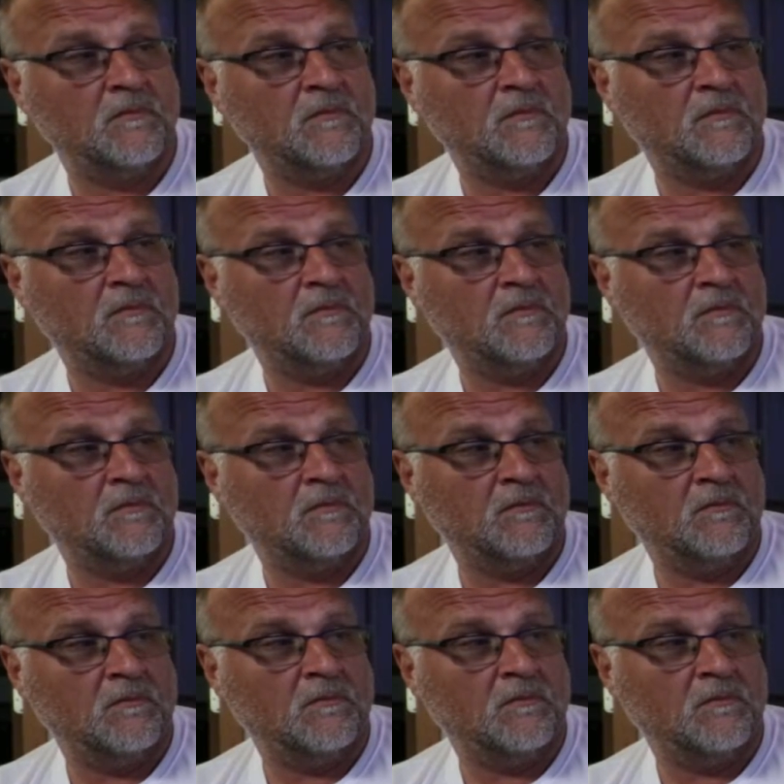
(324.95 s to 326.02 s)

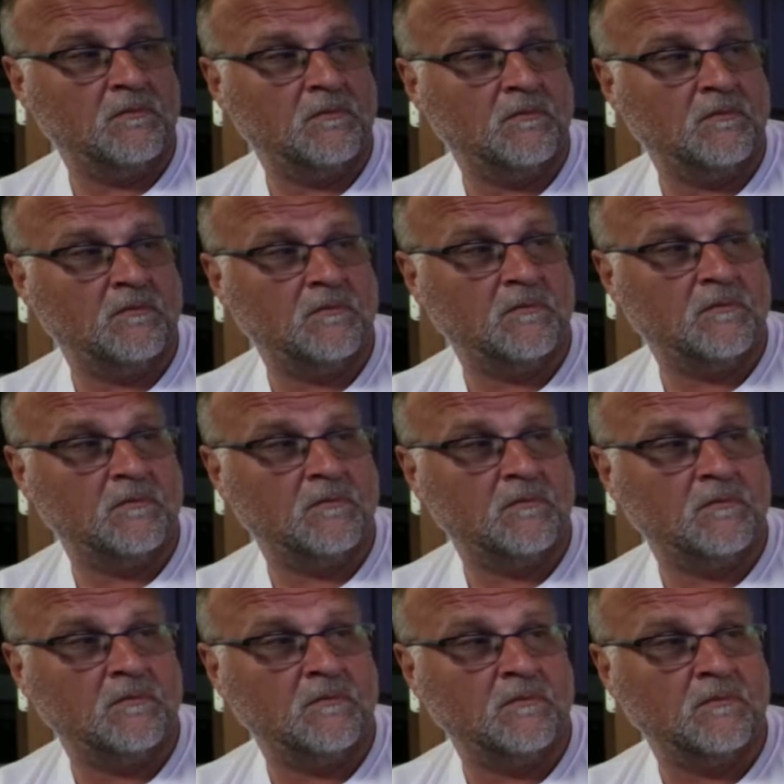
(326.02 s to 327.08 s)

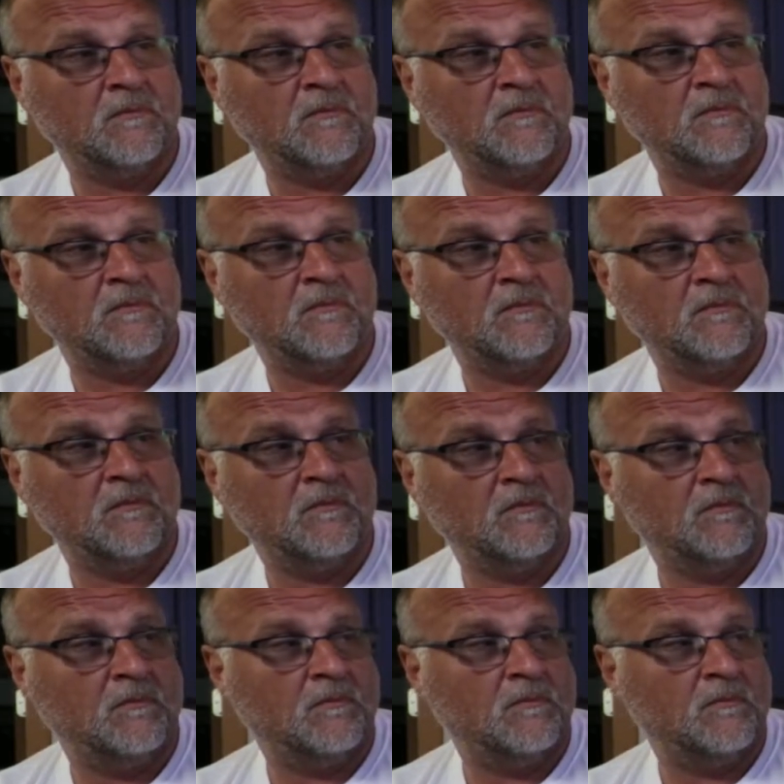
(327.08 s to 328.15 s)

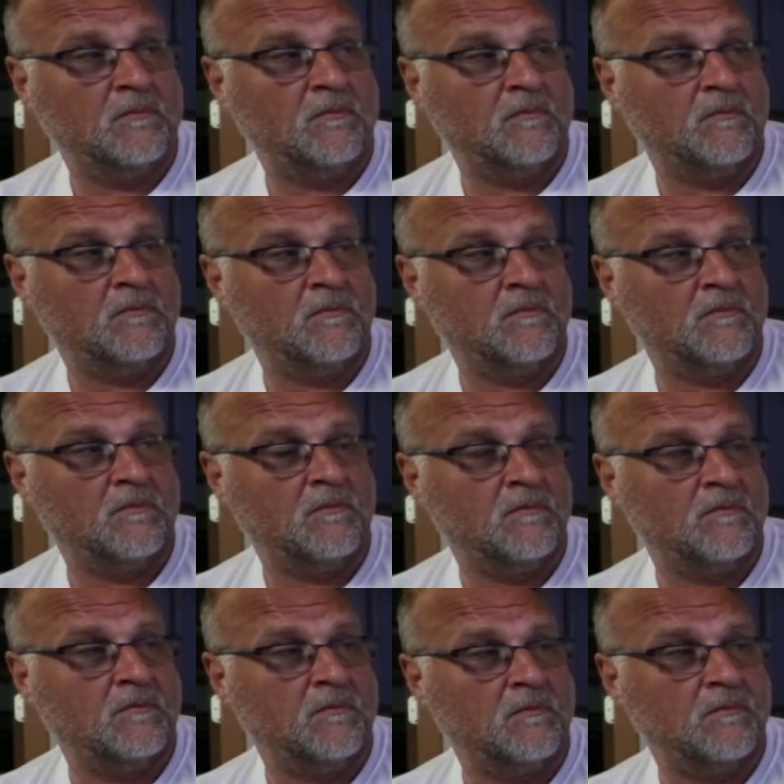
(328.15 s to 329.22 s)

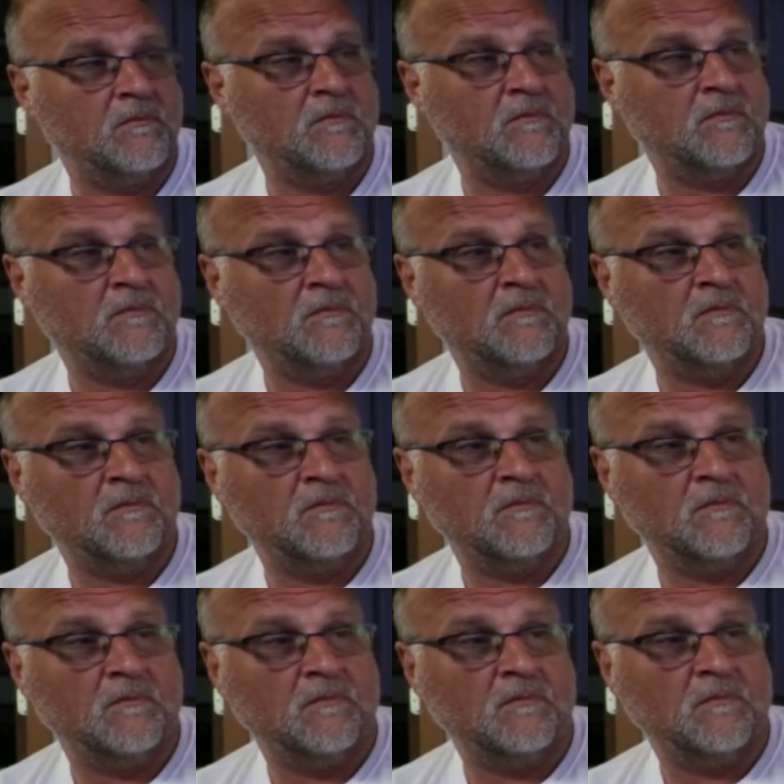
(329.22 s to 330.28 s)

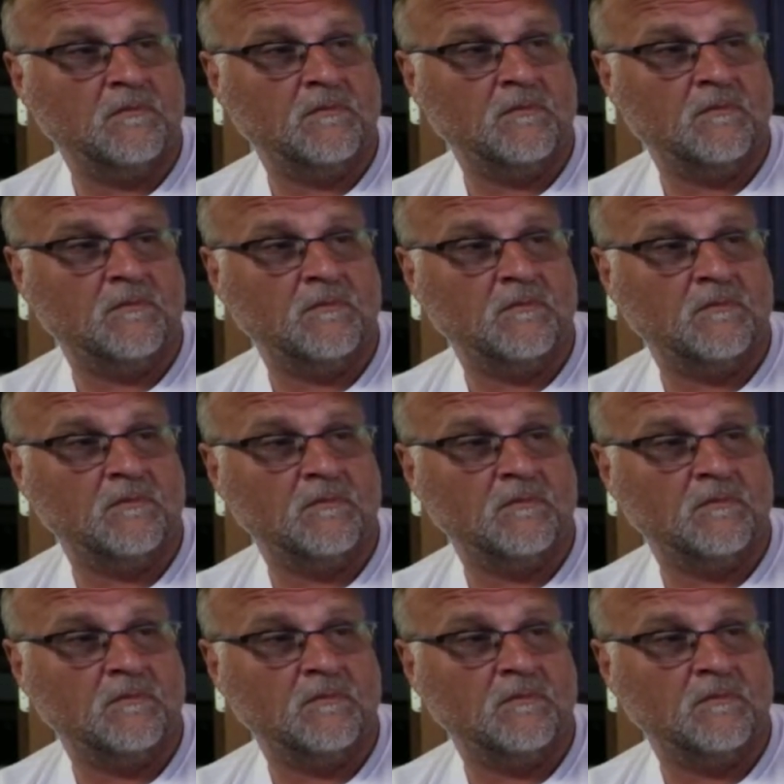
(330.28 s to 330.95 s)
The person shown says nothing.